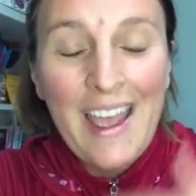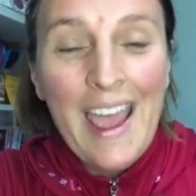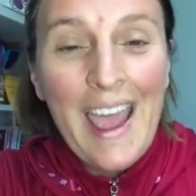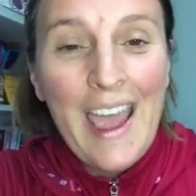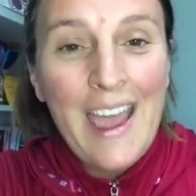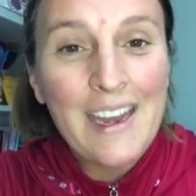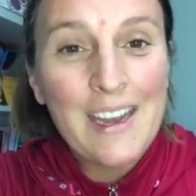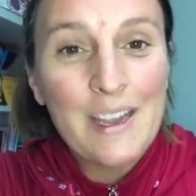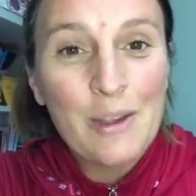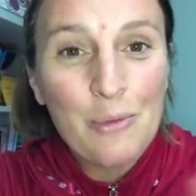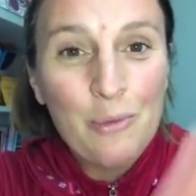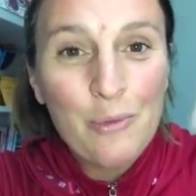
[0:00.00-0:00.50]

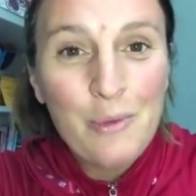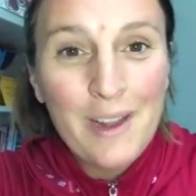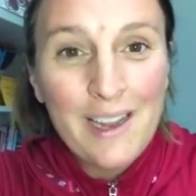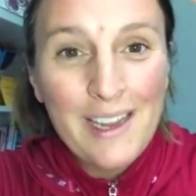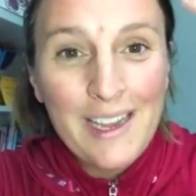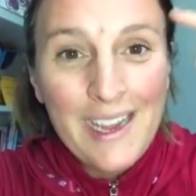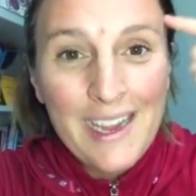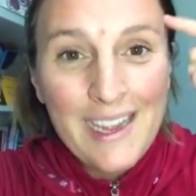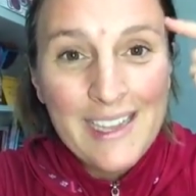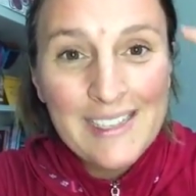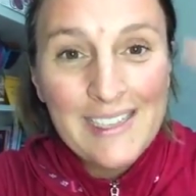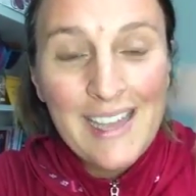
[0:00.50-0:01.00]
And it
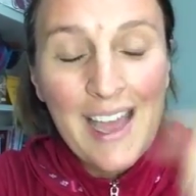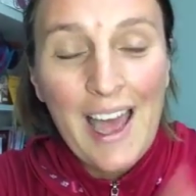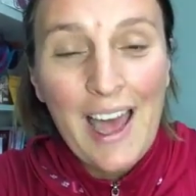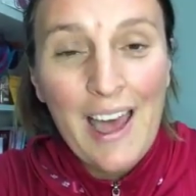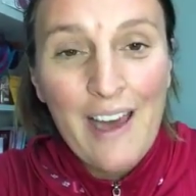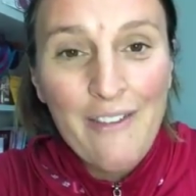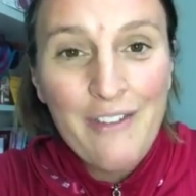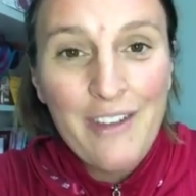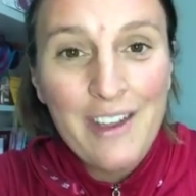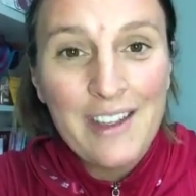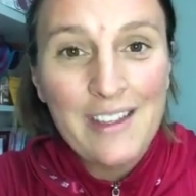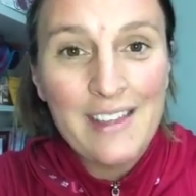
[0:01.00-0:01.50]
really is
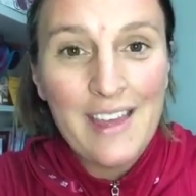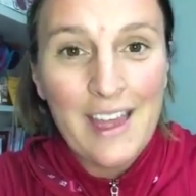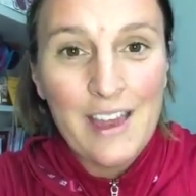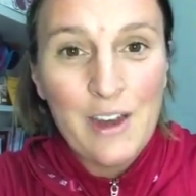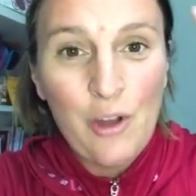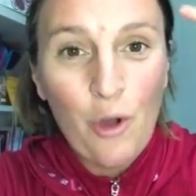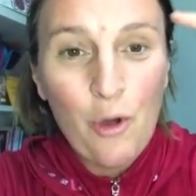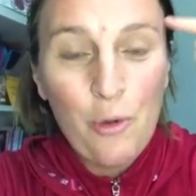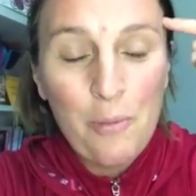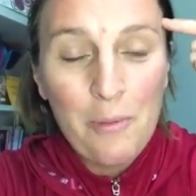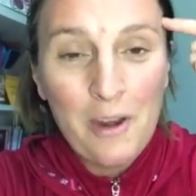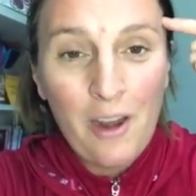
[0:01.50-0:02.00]
having that
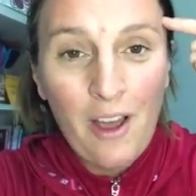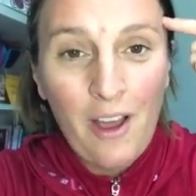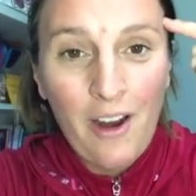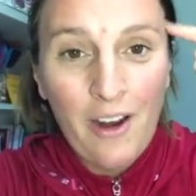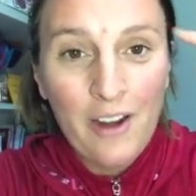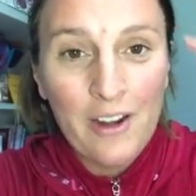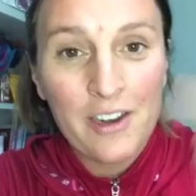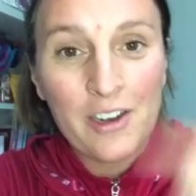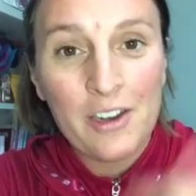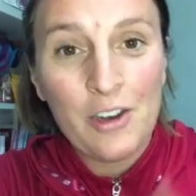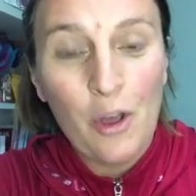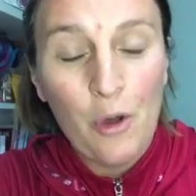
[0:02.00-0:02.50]

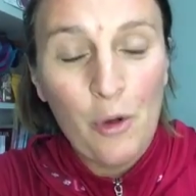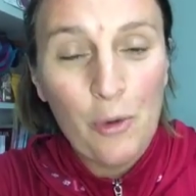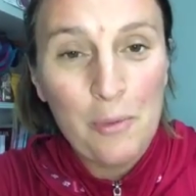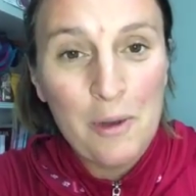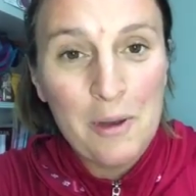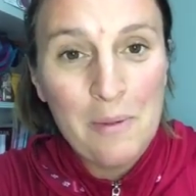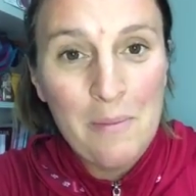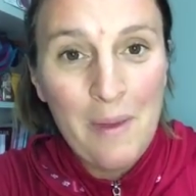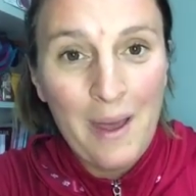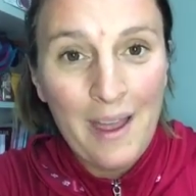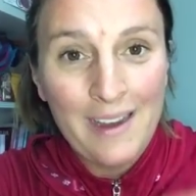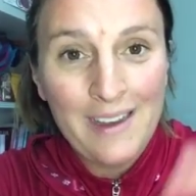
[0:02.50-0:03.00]
open-hearted,
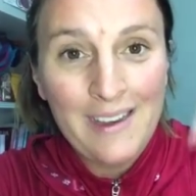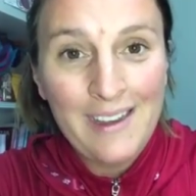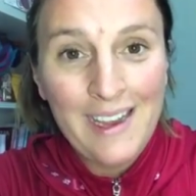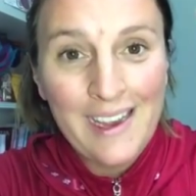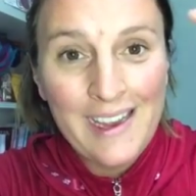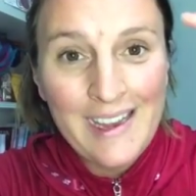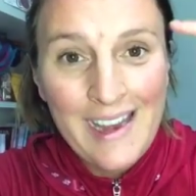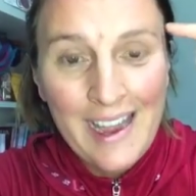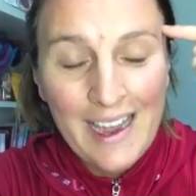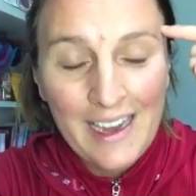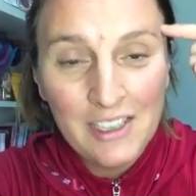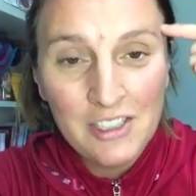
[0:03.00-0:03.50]
open-mind
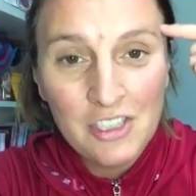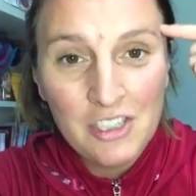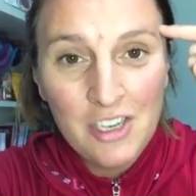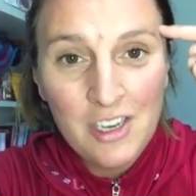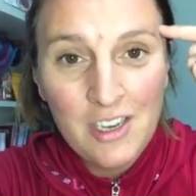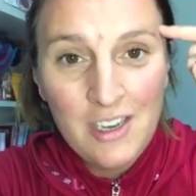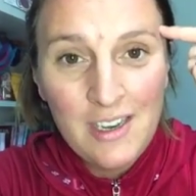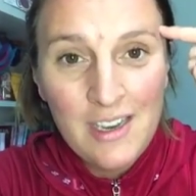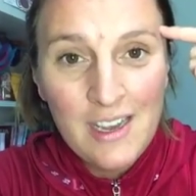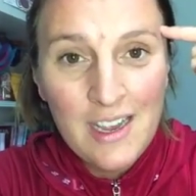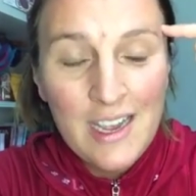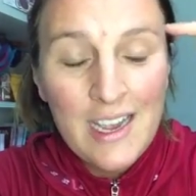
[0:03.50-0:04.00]

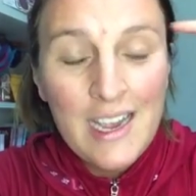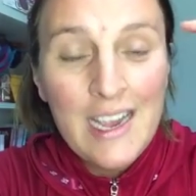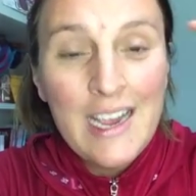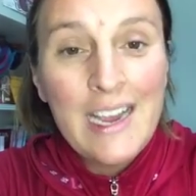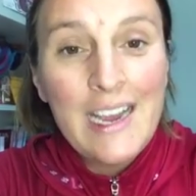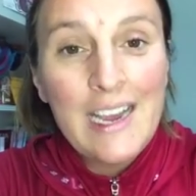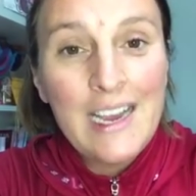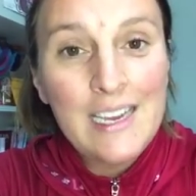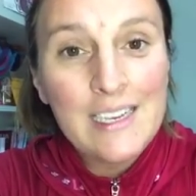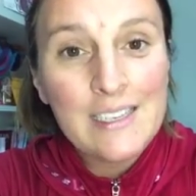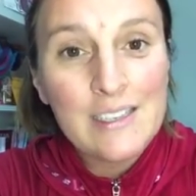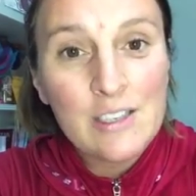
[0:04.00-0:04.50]
connection
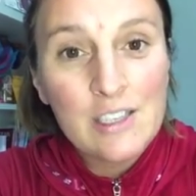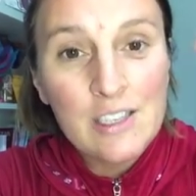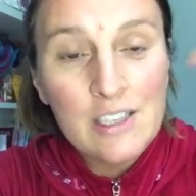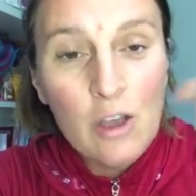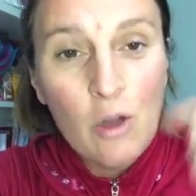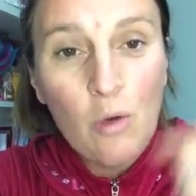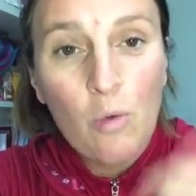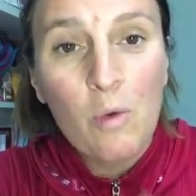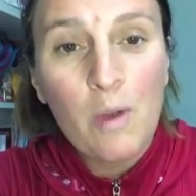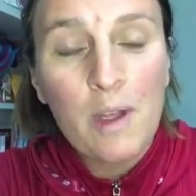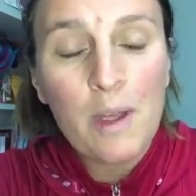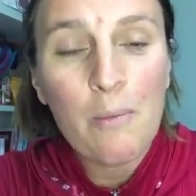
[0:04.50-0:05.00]
is
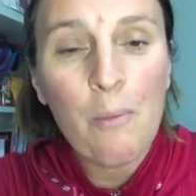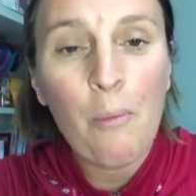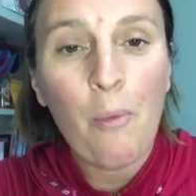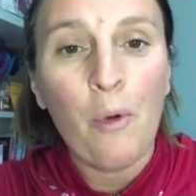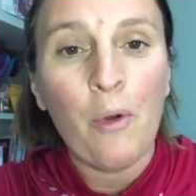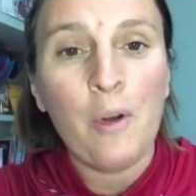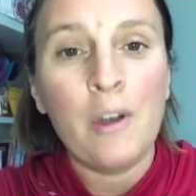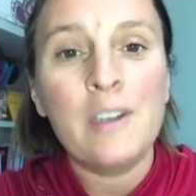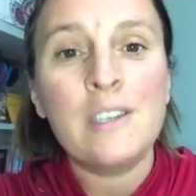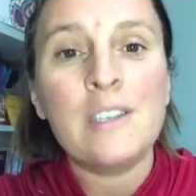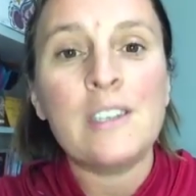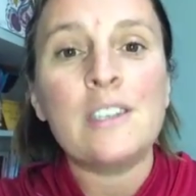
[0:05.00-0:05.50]
so
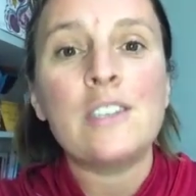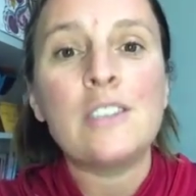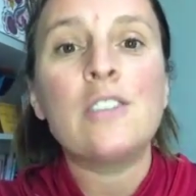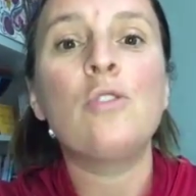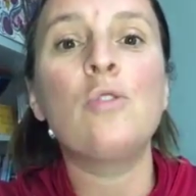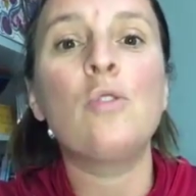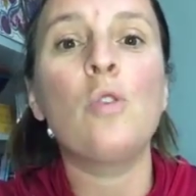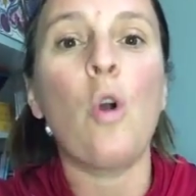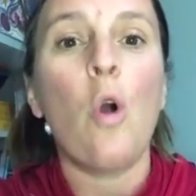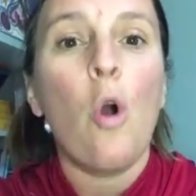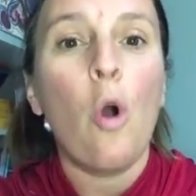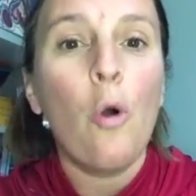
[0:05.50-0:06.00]
important
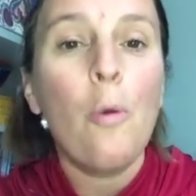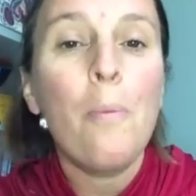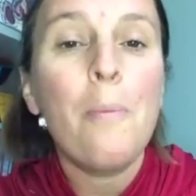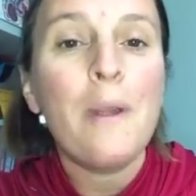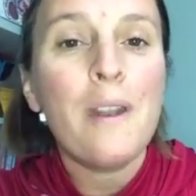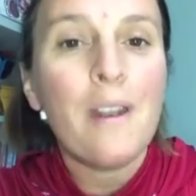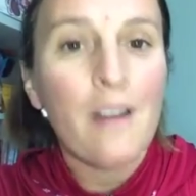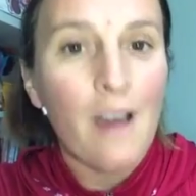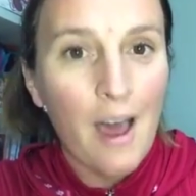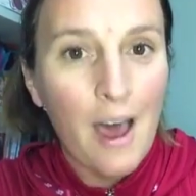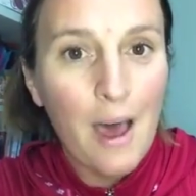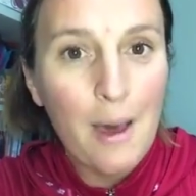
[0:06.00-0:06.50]
to
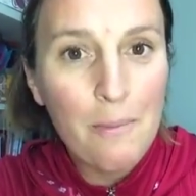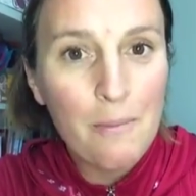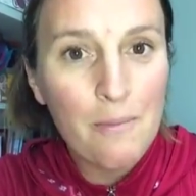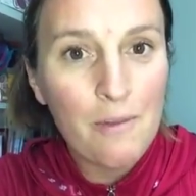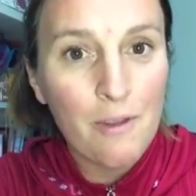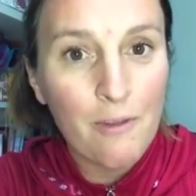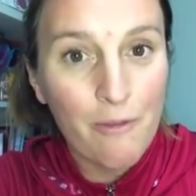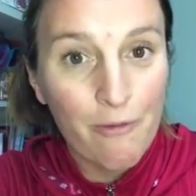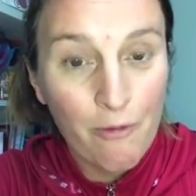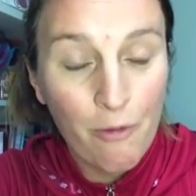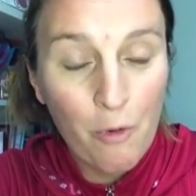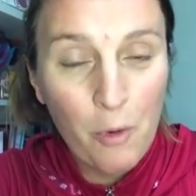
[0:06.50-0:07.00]
open up
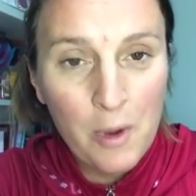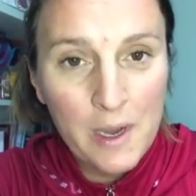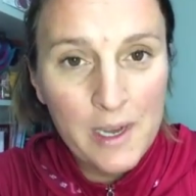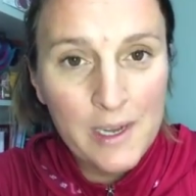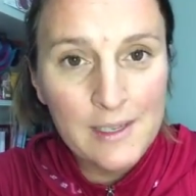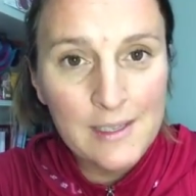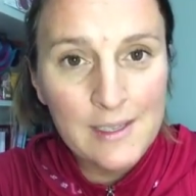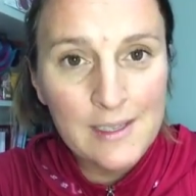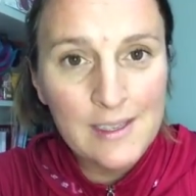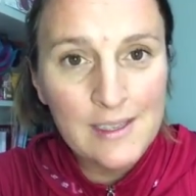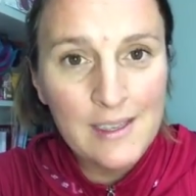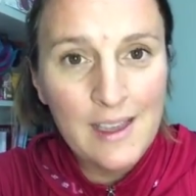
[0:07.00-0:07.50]
the
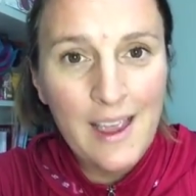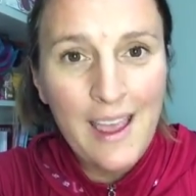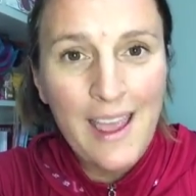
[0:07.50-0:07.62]
voice.